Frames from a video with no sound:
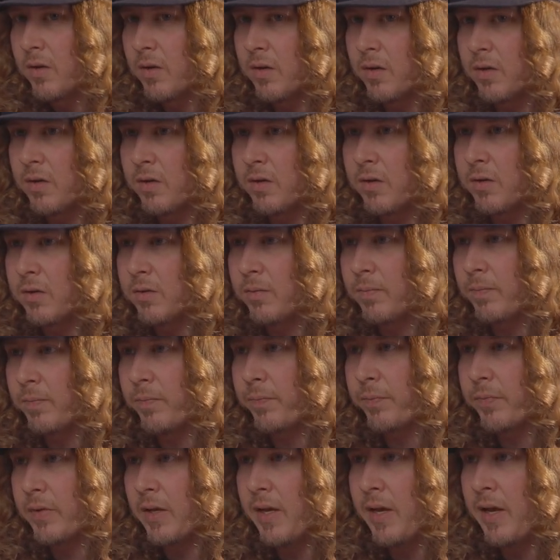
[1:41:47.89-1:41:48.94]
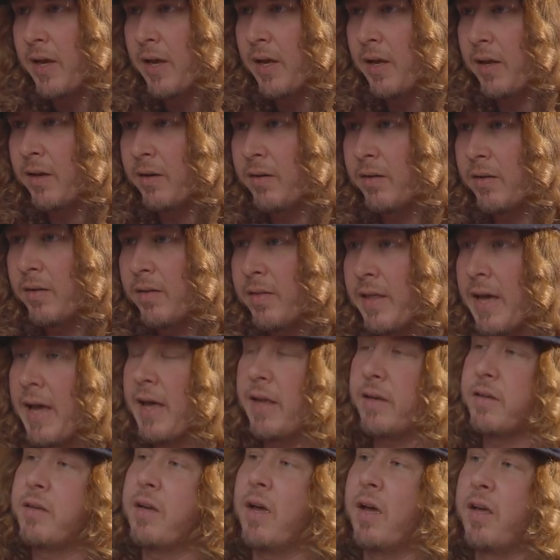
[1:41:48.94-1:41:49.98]
And
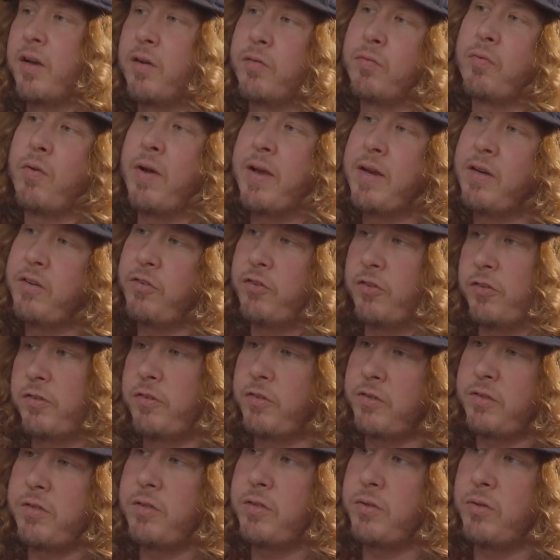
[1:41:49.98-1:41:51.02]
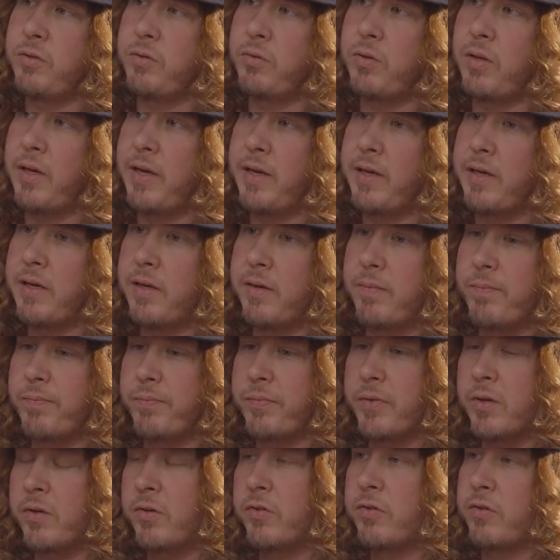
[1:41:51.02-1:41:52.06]
that kind of ranges too. Like
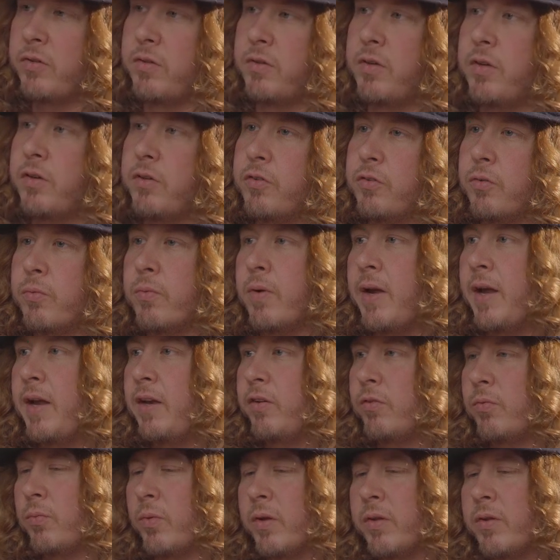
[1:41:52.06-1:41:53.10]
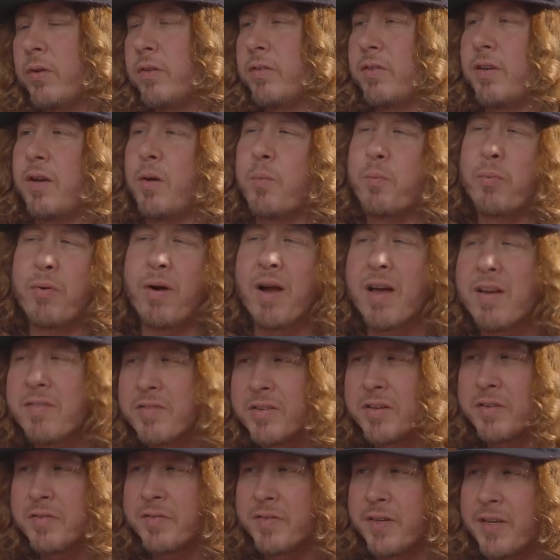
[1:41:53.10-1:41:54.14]
there's a range, whether it's like a
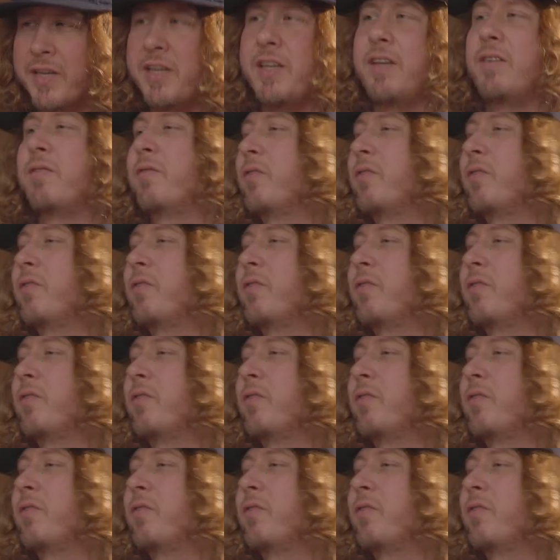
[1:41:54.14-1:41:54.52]
private event